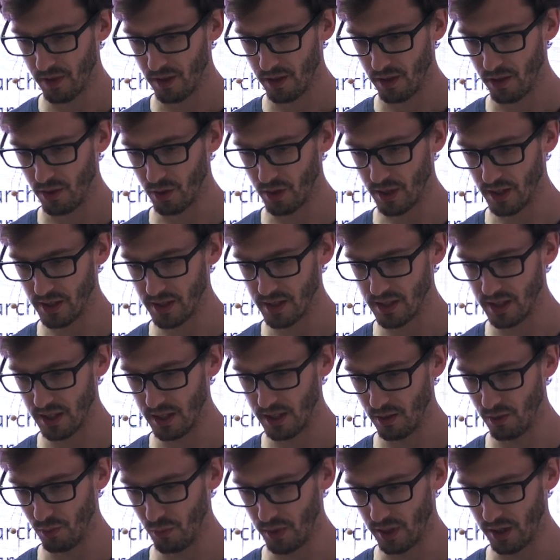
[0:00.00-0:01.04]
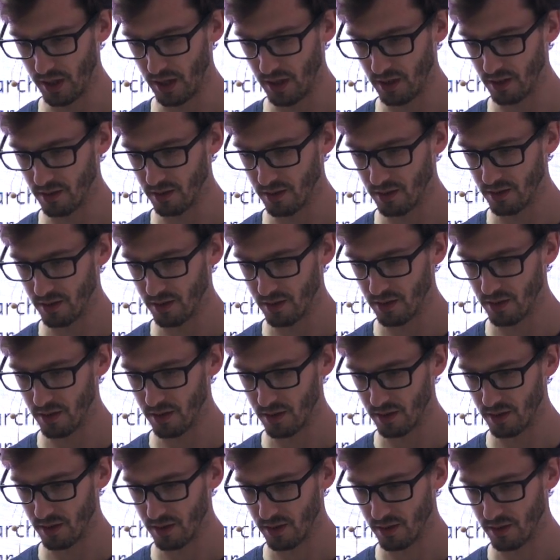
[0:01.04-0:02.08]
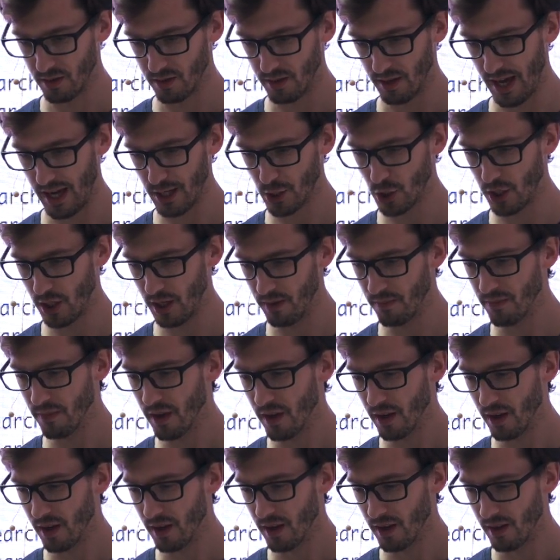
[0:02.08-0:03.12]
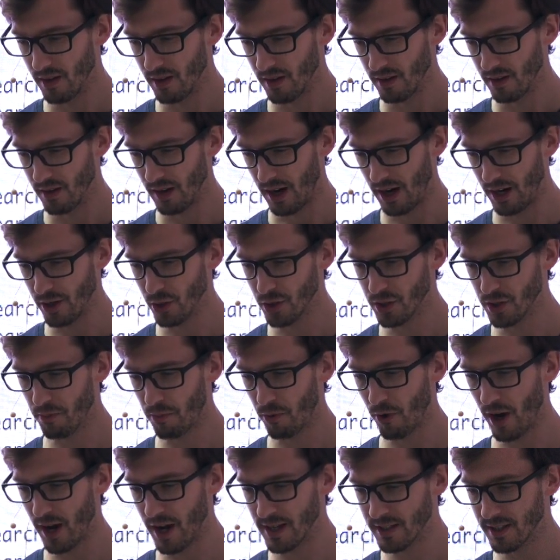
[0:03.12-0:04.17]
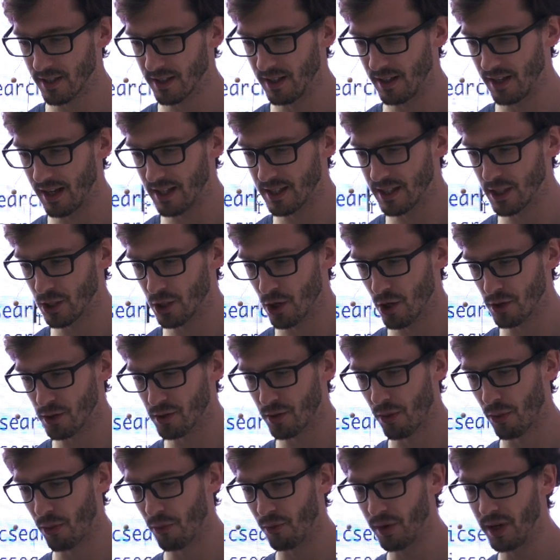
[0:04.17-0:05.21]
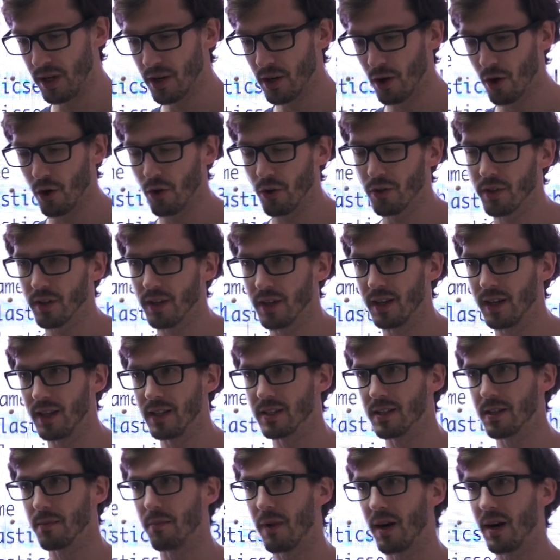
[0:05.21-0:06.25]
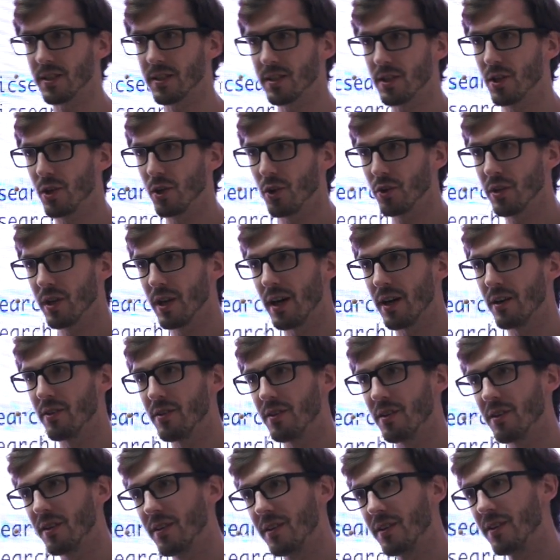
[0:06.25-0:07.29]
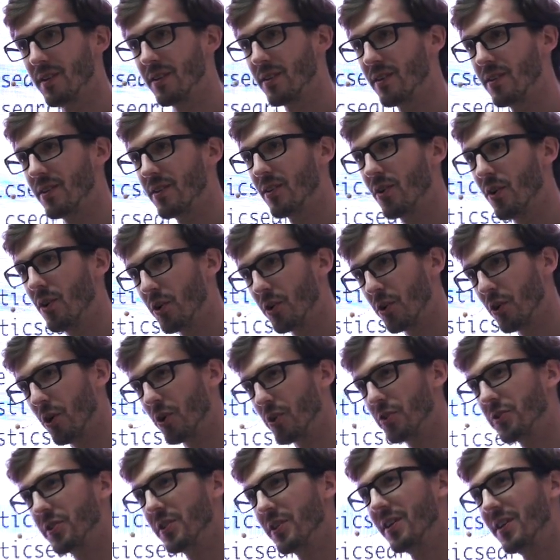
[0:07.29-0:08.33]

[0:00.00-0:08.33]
You can see we can. Actually, are you surprised that the Elasticsearch 3 node is a master node now, or not?